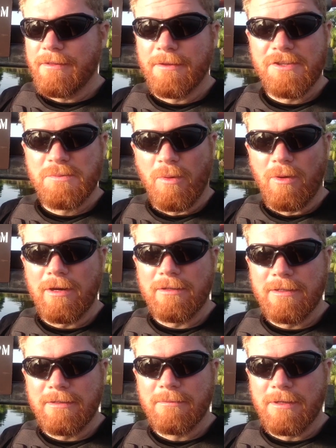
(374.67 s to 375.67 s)
Although sport
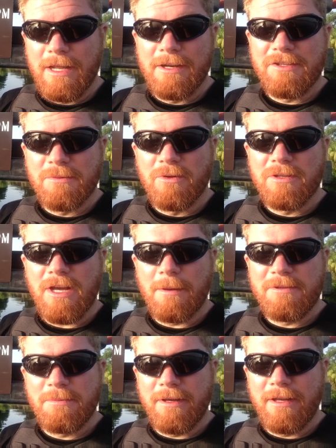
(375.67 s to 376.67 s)
will get us some more
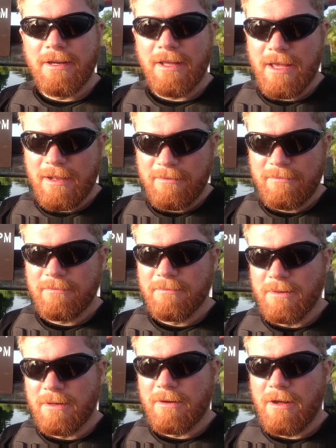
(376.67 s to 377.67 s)
top speed. Again,
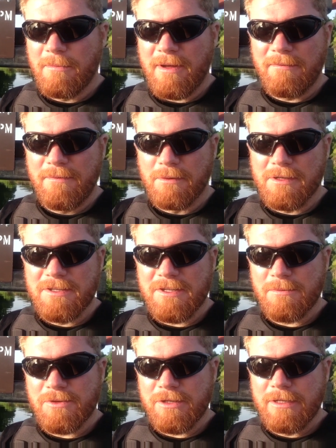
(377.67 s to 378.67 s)
we're all about fuel
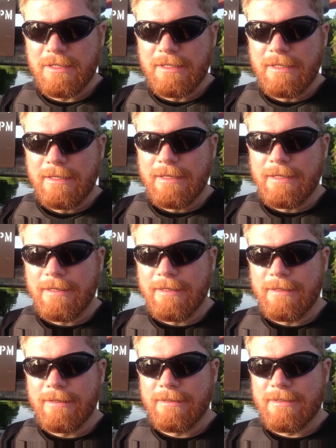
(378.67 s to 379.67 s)
consumption.
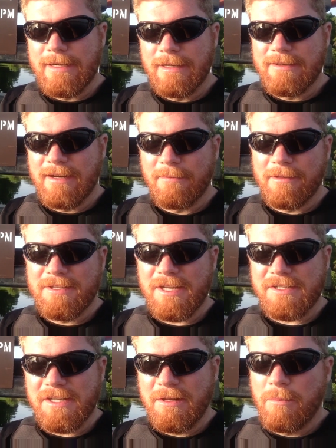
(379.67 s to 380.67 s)
It's not terribly
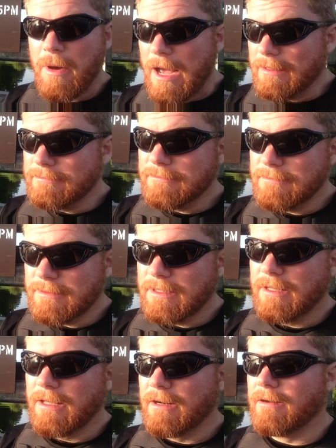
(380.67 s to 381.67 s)
sexy, but
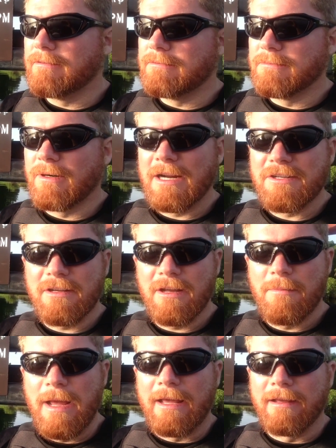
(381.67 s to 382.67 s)
you know, we're actually
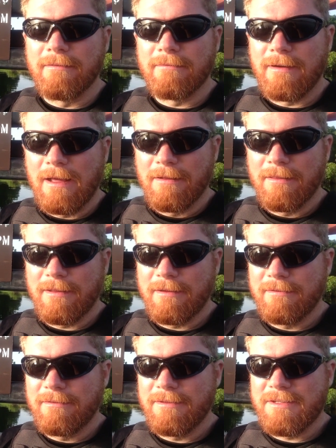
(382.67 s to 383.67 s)
going to make it rather
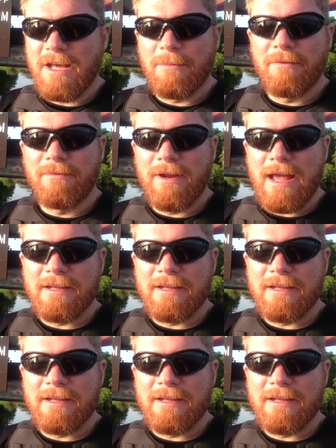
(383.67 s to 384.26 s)
than stopping for